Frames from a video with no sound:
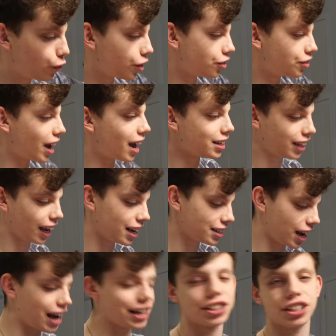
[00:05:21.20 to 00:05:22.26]
for the desk. It's
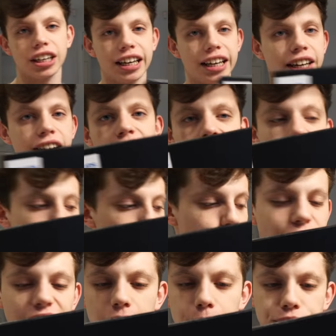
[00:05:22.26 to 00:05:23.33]
actually the
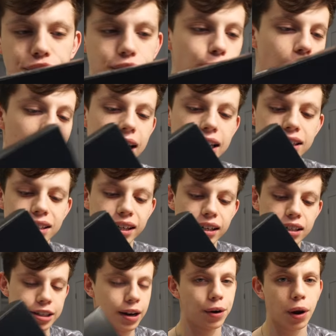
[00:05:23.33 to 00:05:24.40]
Philips Hue
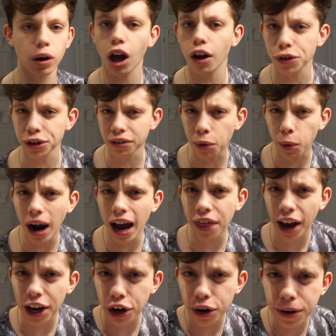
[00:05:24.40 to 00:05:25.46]
LEDs. Now, I know a lot of you are aware that
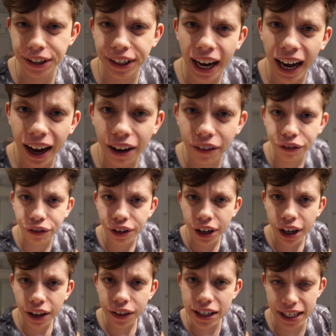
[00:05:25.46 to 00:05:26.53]
I already have
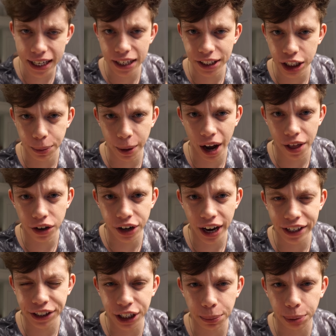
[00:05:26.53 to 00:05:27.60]
these LEDs behind the
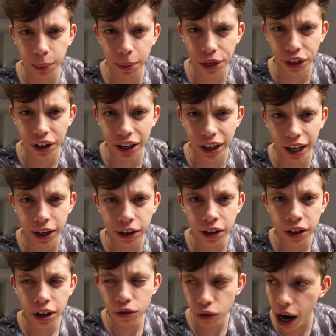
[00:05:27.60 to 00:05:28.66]
desk, so you're probably thinking,
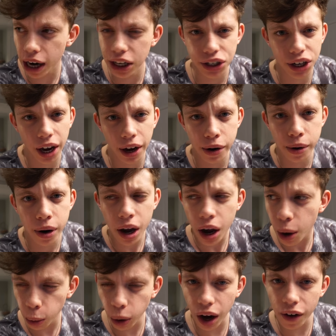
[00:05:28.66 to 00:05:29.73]
rightly so,
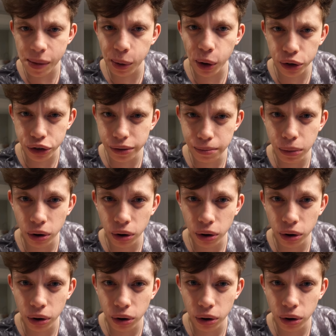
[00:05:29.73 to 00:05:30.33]
why have you bought some